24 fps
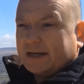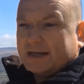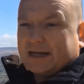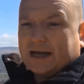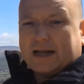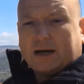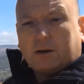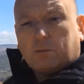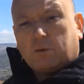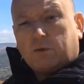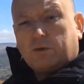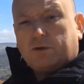
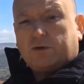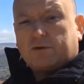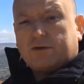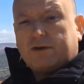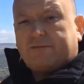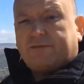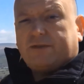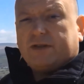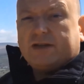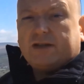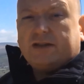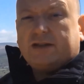again, I
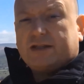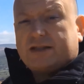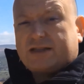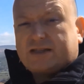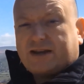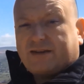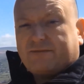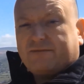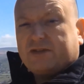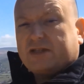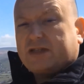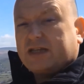wonder if in
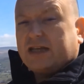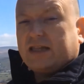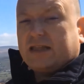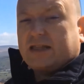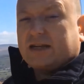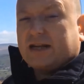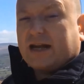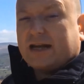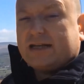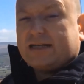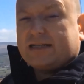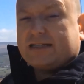the
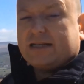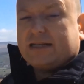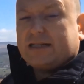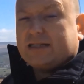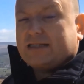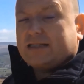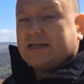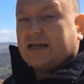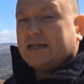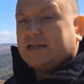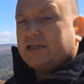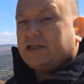17th and
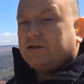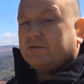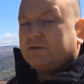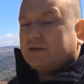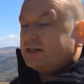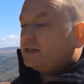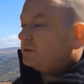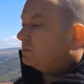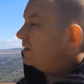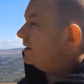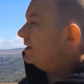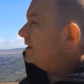18th
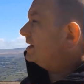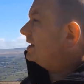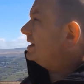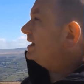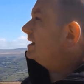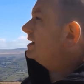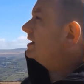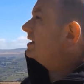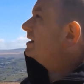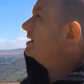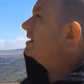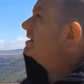centuries, when
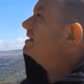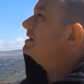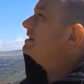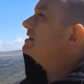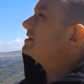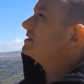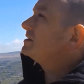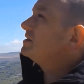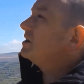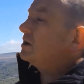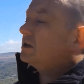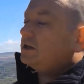they
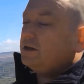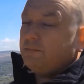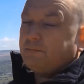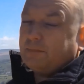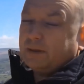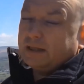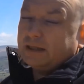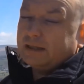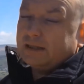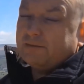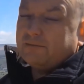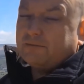
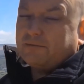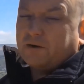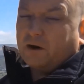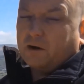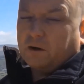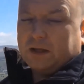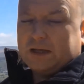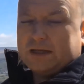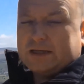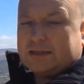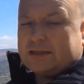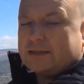started building
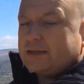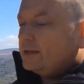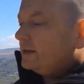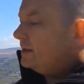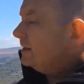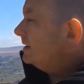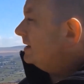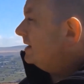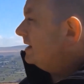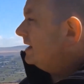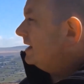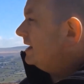follies,
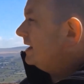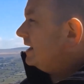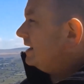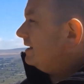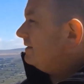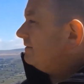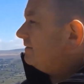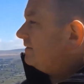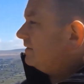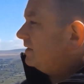if